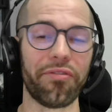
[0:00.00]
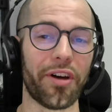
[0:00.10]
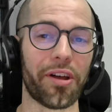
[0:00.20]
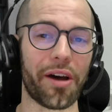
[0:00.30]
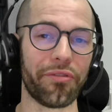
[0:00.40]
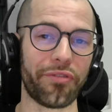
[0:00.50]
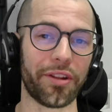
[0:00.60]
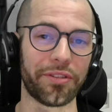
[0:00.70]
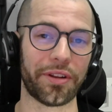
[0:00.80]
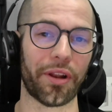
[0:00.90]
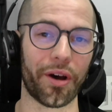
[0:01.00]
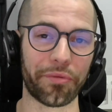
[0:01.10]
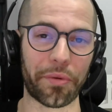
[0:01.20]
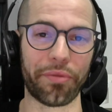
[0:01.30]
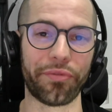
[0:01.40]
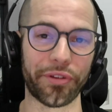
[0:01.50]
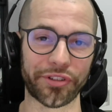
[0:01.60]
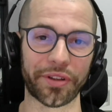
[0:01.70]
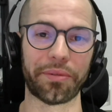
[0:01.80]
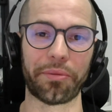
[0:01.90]
I felt in love with
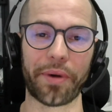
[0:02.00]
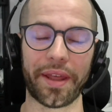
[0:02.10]
Fusion